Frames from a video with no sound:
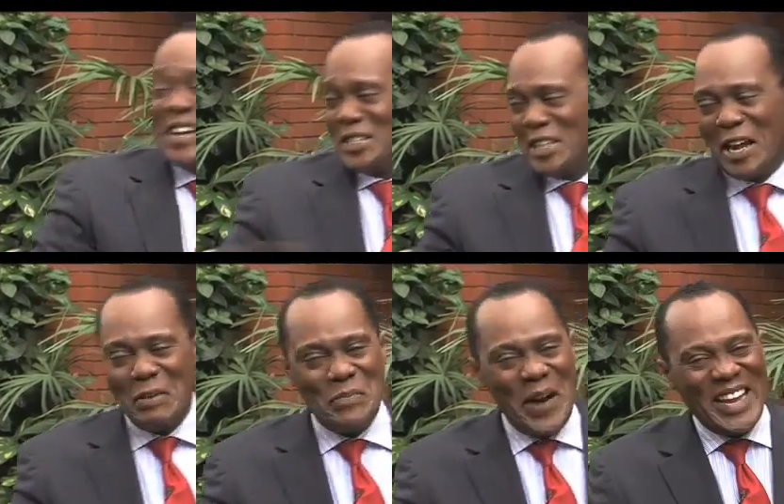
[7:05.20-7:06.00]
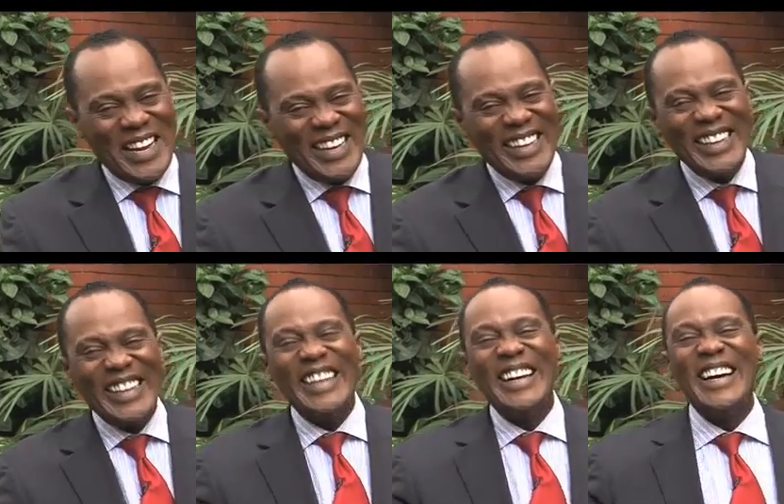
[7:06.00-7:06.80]
Let's take a break.
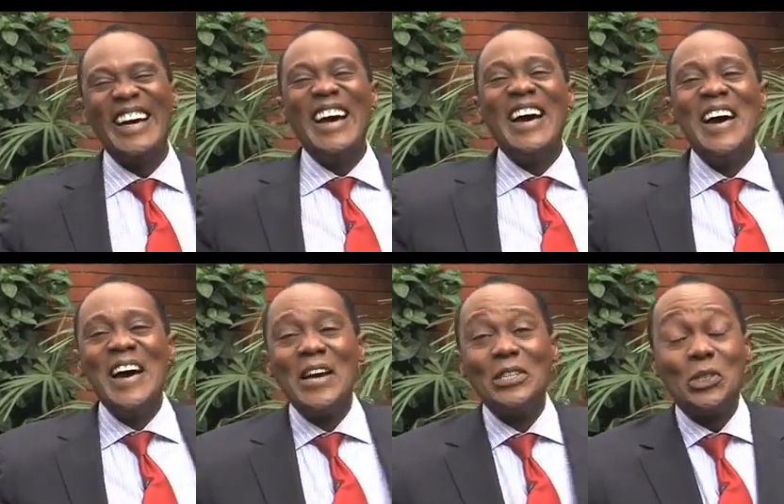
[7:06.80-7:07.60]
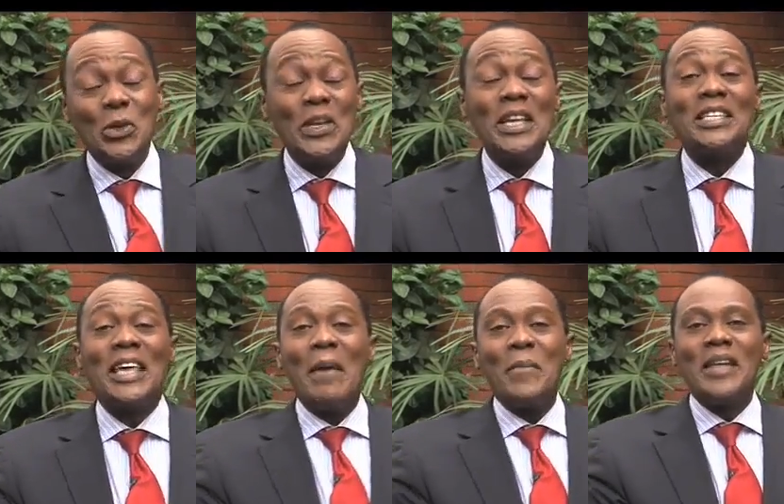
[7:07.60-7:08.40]
Julius
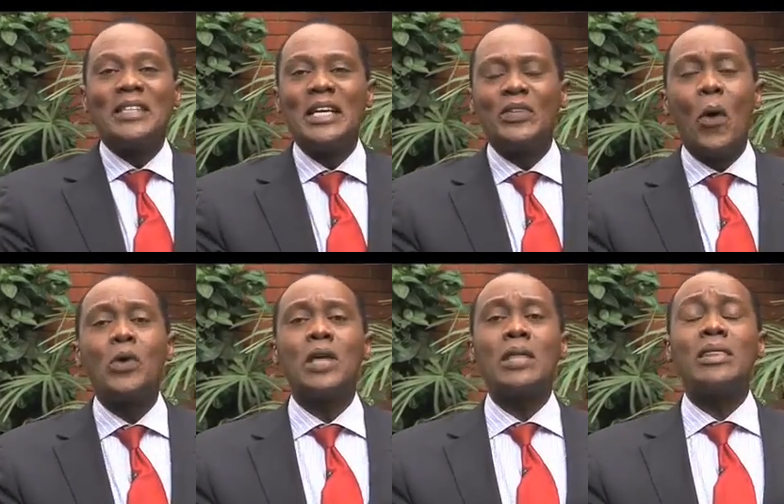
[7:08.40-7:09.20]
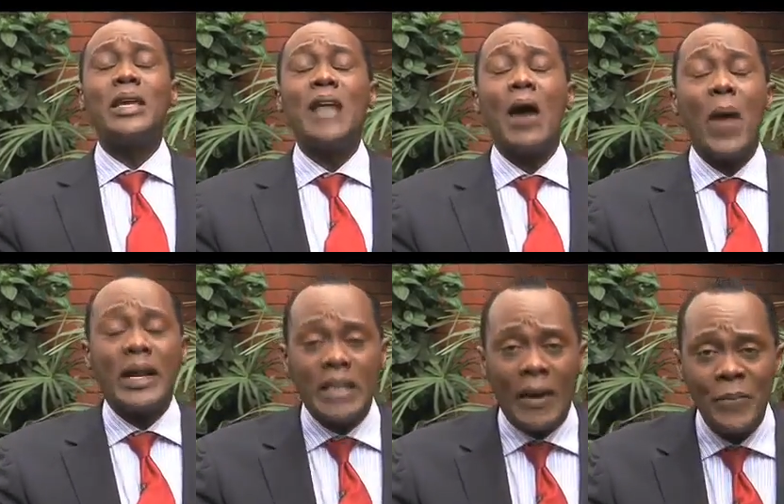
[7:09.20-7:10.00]
Kipng'tich, folks, the
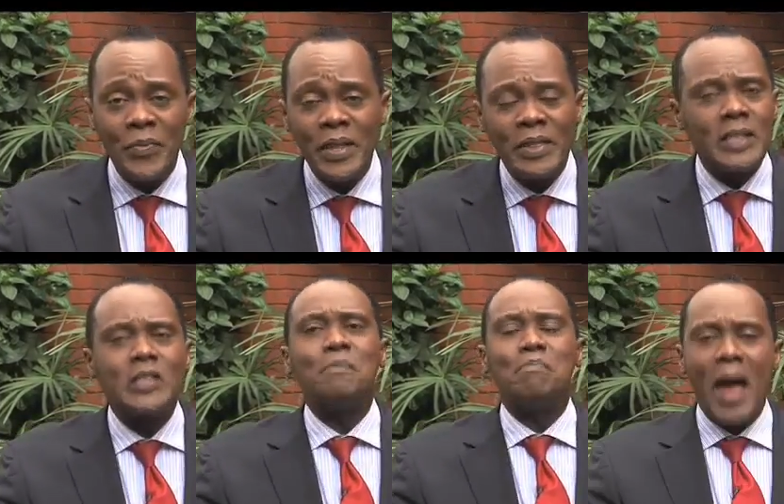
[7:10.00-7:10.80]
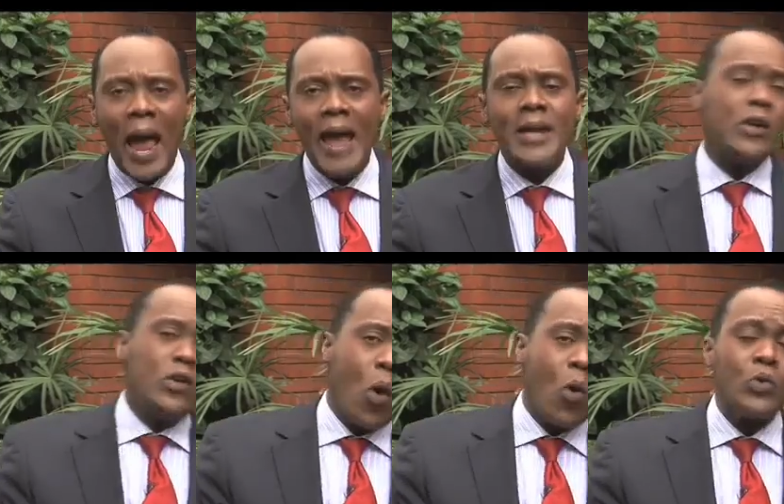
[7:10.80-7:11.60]
director. This man
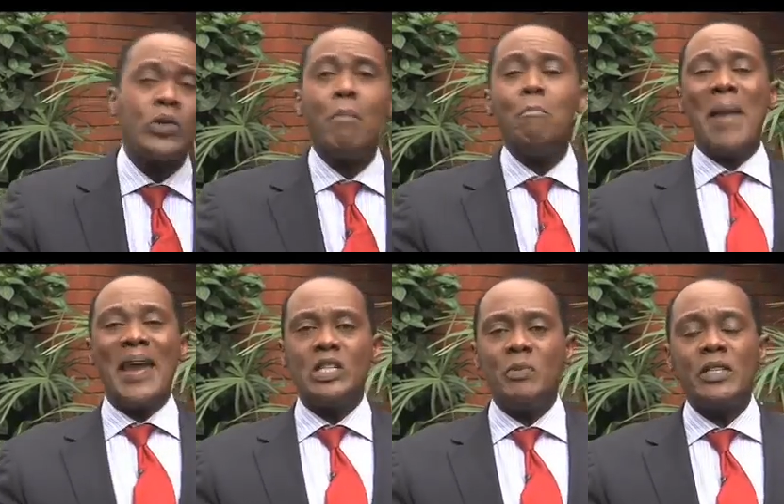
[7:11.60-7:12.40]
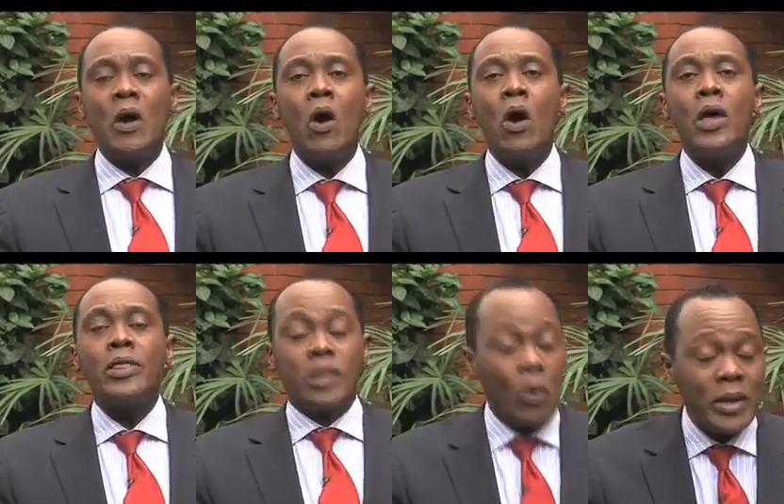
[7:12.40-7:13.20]
knows management
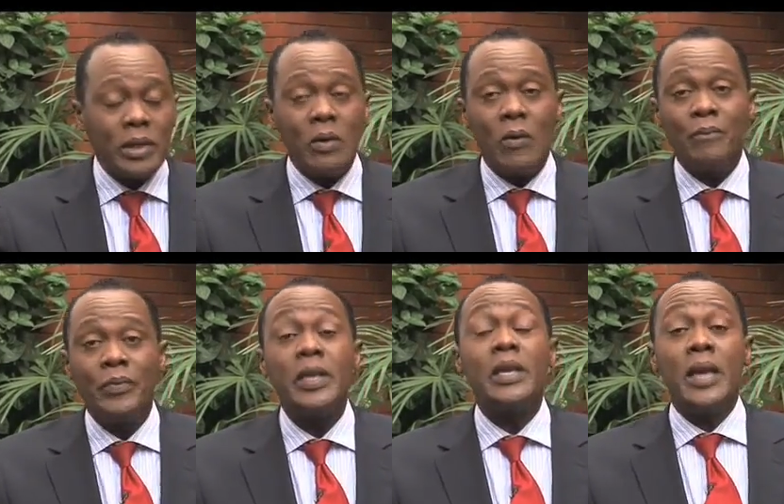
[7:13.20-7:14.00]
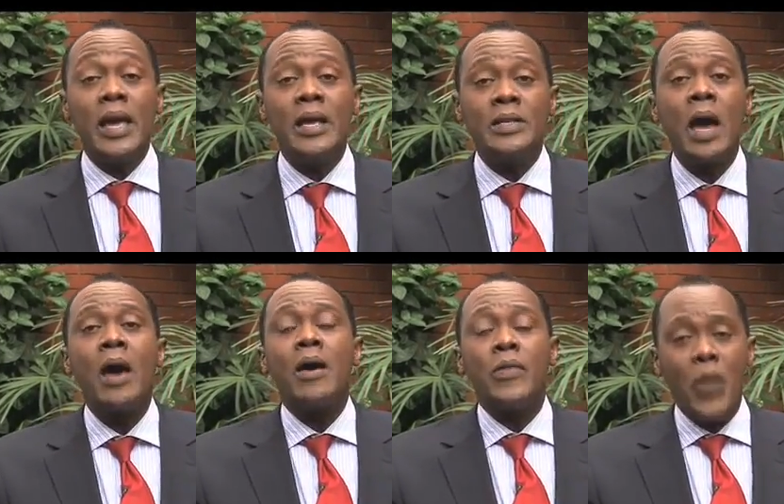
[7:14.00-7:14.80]
through and through. He is
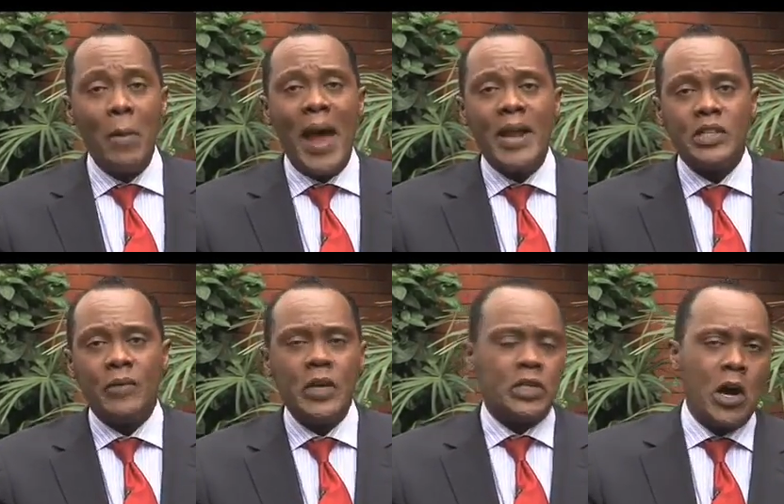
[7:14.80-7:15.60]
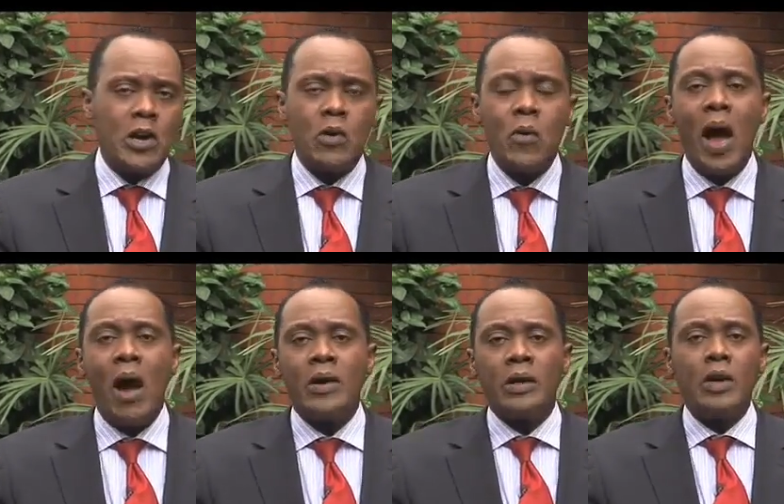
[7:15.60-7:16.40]
the manager. He turned
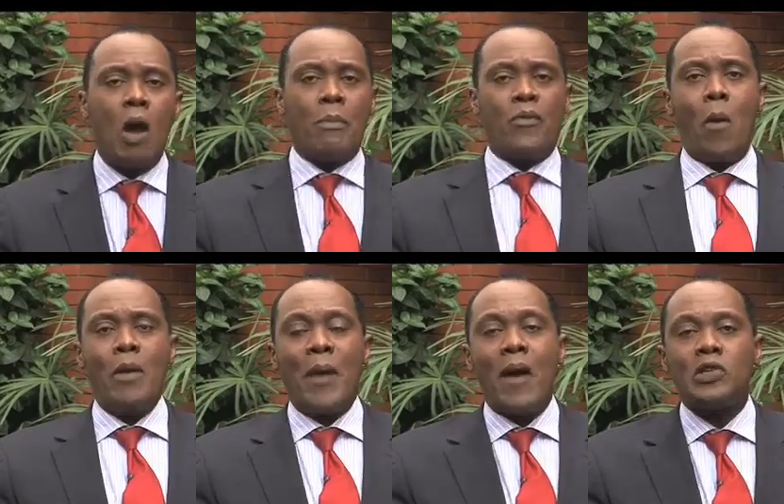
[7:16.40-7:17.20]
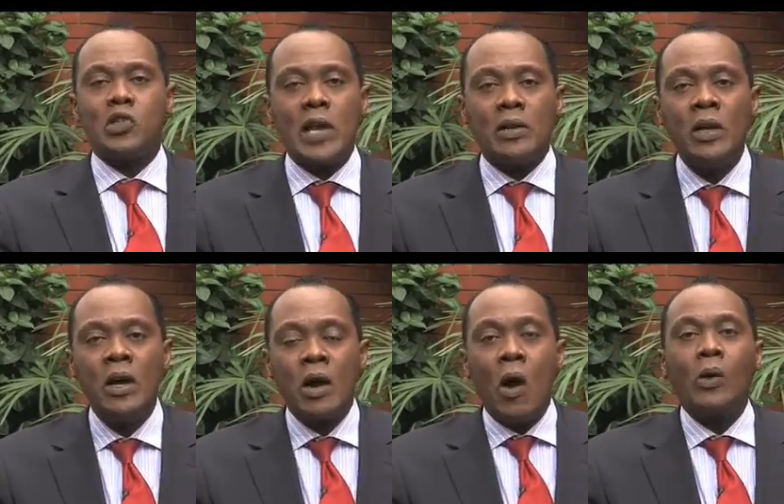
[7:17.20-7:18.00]
around a non-performing parastatal
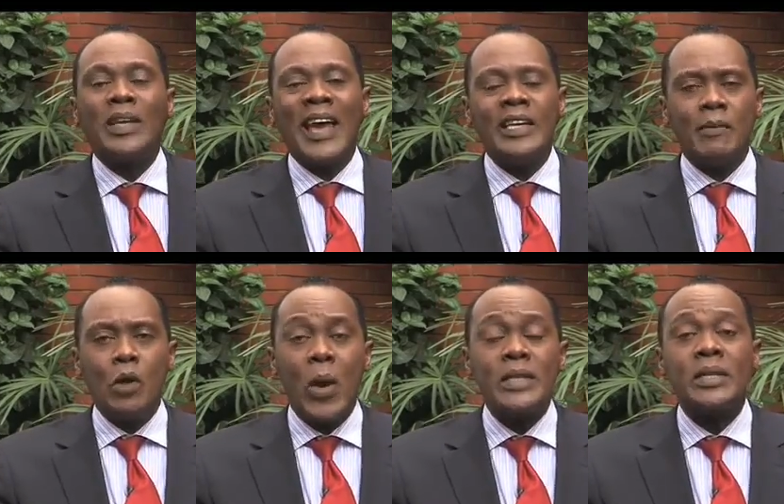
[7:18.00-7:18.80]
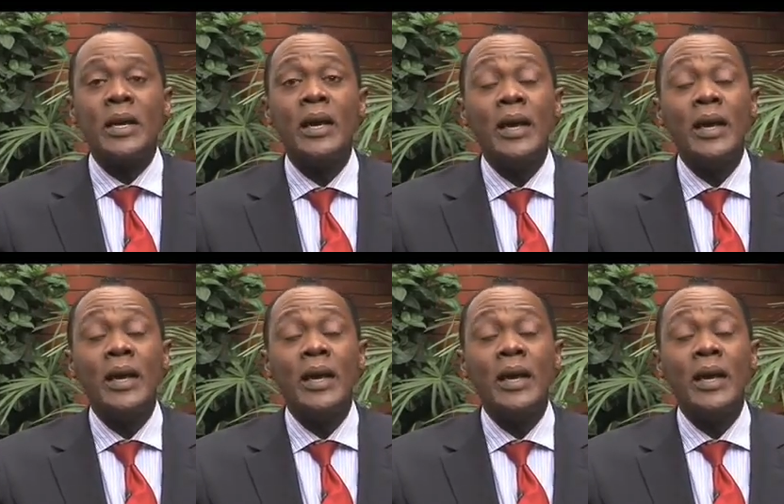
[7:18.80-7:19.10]
called KWS,